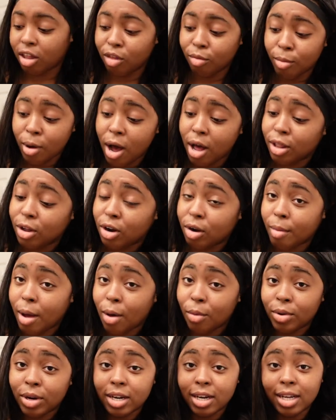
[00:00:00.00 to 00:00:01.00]
the more I learn
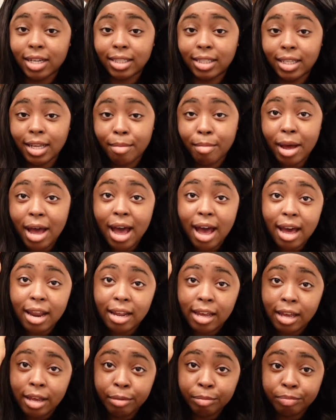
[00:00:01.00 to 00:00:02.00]
about what it does to your
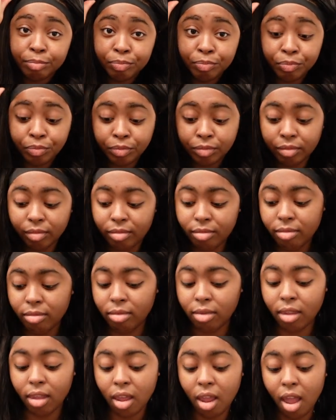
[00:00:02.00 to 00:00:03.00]
body,
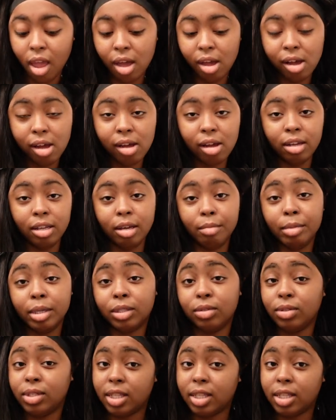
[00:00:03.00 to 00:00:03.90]
your mental